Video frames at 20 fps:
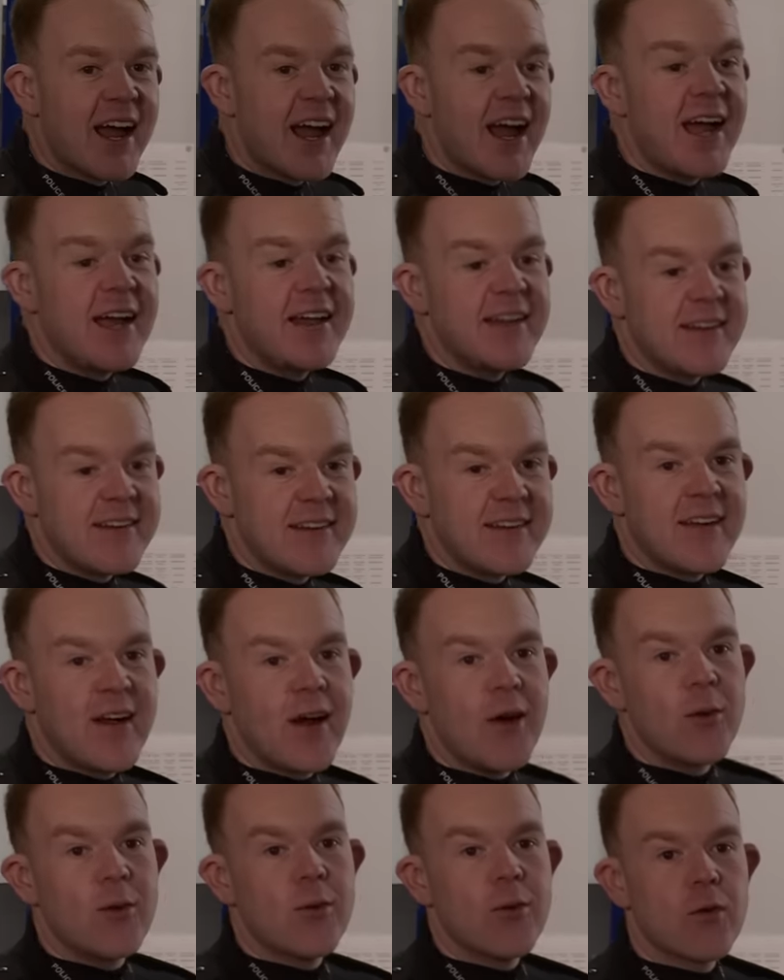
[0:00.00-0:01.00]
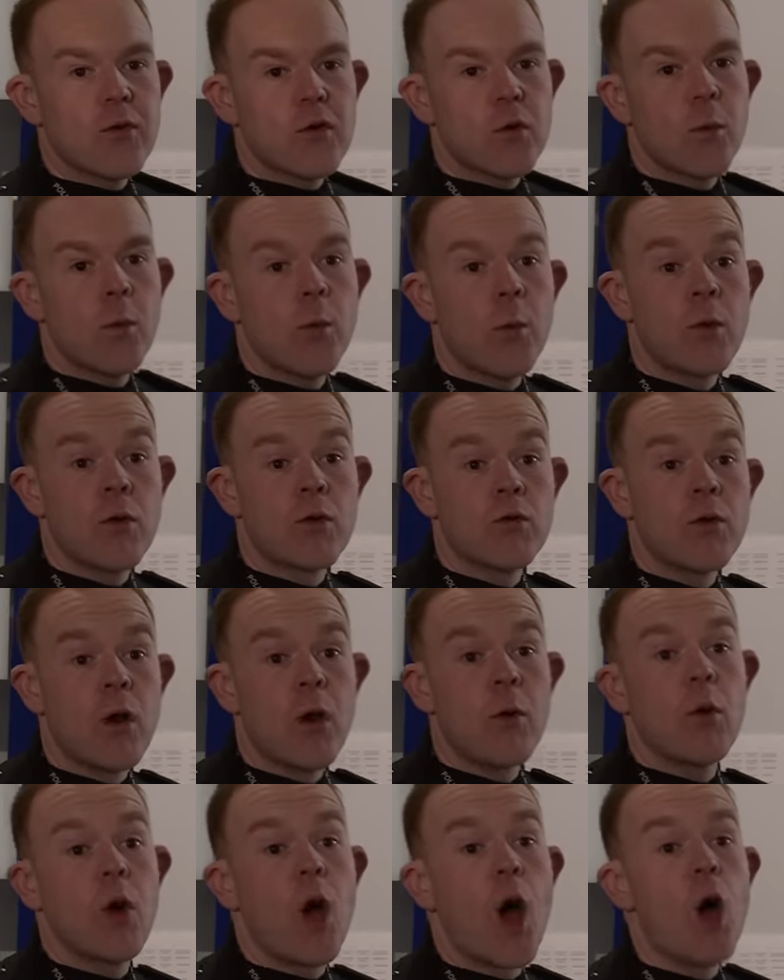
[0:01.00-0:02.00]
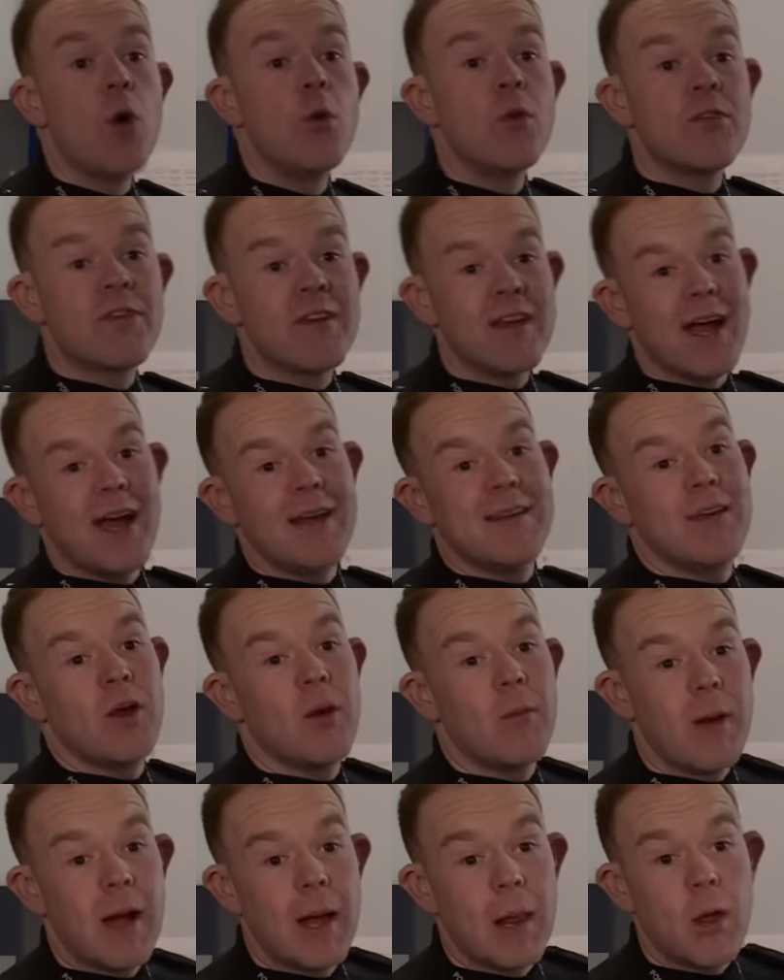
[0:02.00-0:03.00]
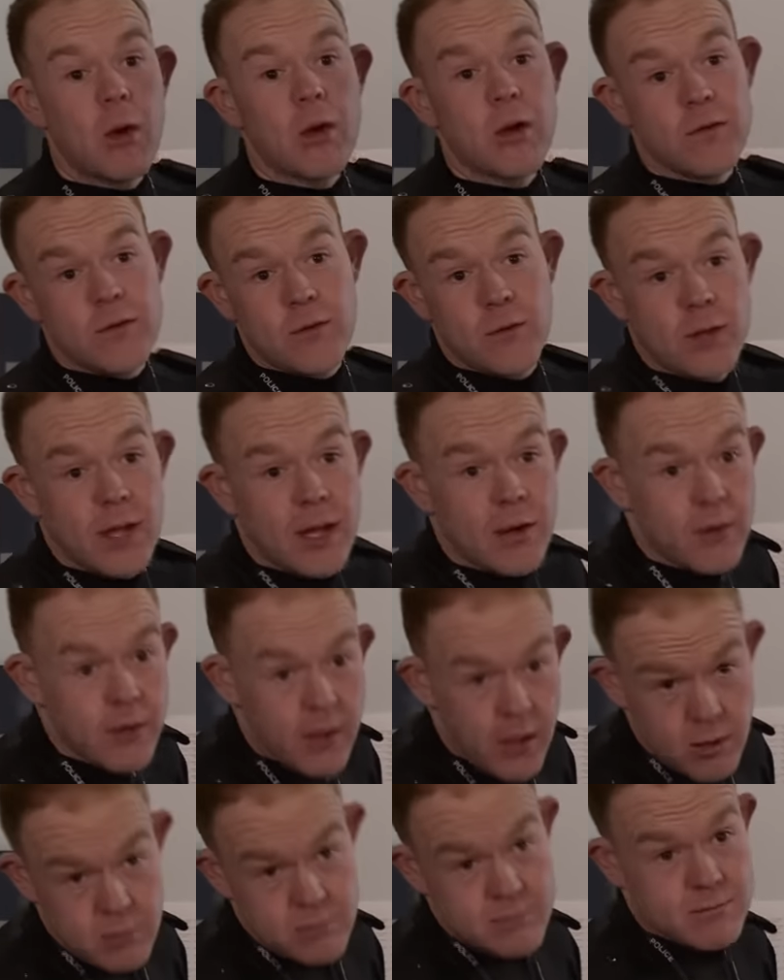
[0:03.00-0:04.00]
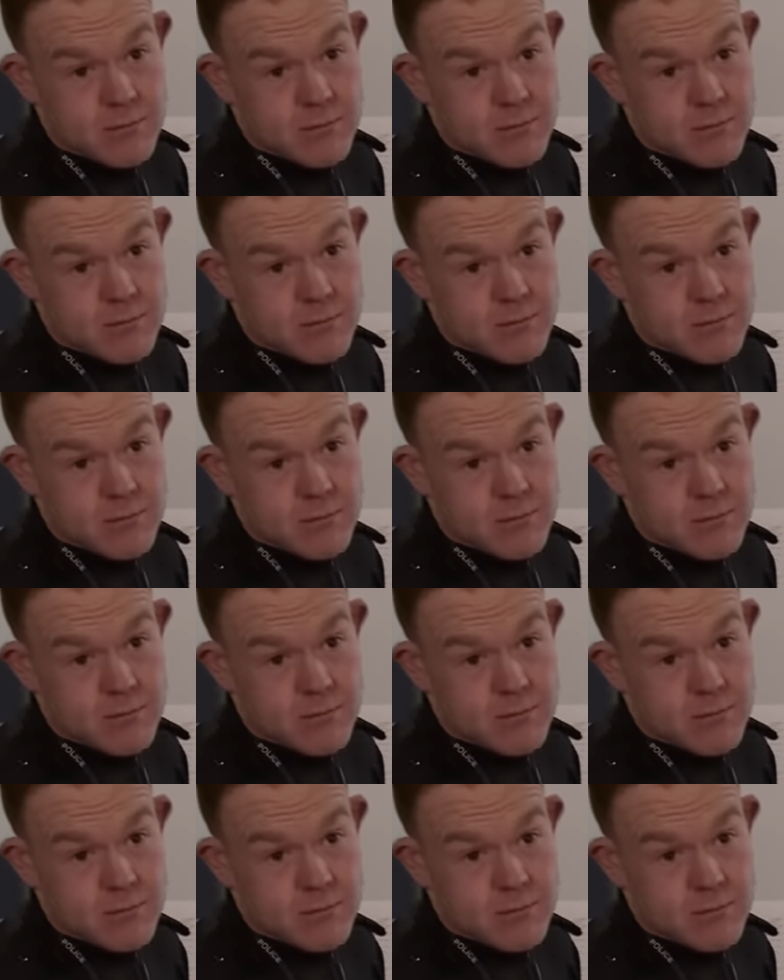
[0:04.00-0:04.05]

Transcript: Hey, do you know, someone once wrote OCID on my locker 2 years ago.